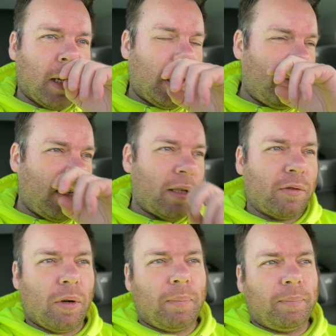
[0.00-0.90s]
EVs
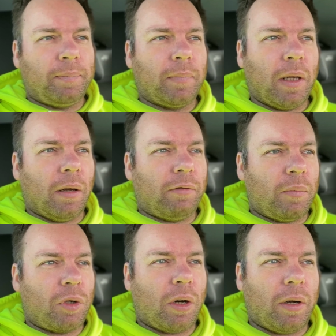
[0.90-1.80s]
from uh,
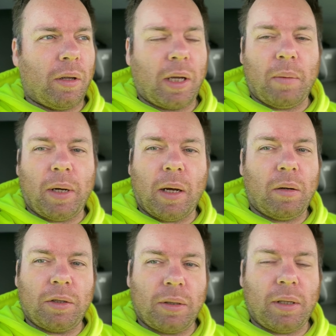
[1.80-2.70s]
from China that are coming out
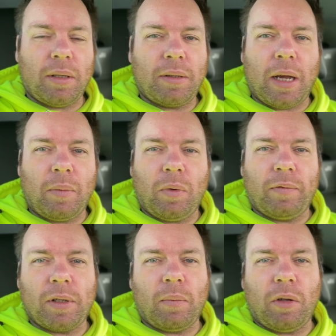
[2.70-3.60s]
are just insane
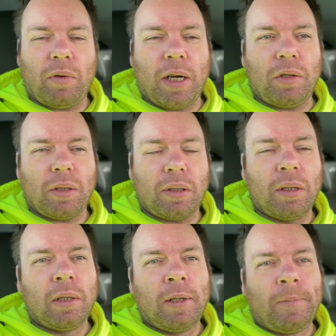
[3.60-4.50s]
with some of the ranges.
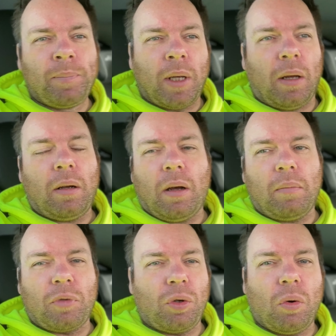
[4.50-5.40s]
And
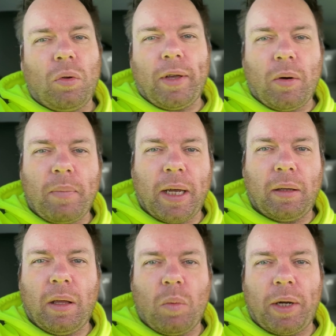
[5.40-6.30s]
I'm sure they'll make
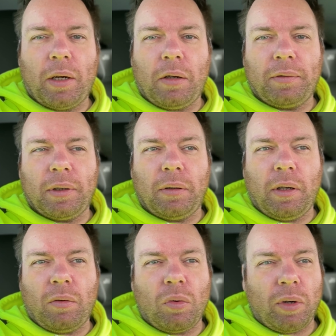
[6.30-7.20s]
their way over and
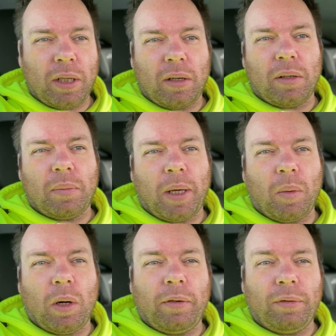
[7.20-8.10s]
they're already starting to make their
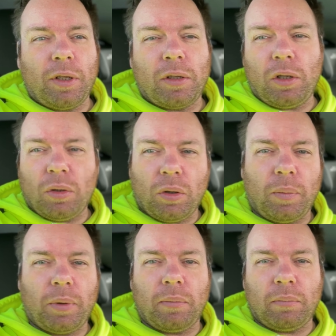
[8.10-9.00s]
way over into
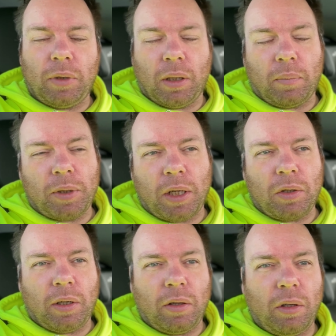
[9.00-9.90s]
Europe and, you know,
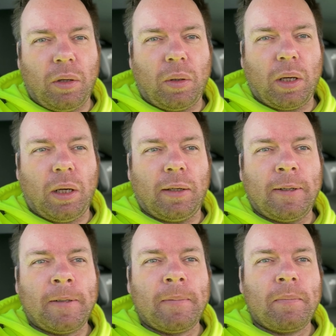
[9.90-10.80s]
potentially in the UK.
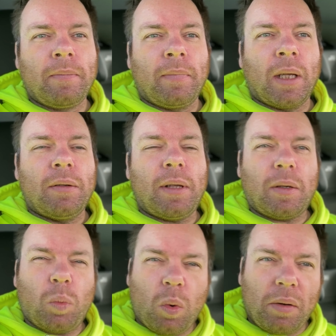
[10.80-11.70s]
So
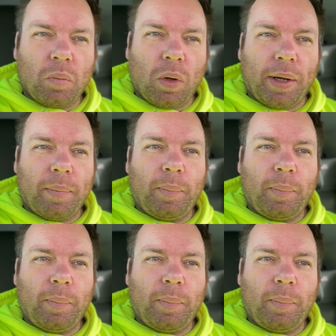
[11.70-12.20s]
that's one way.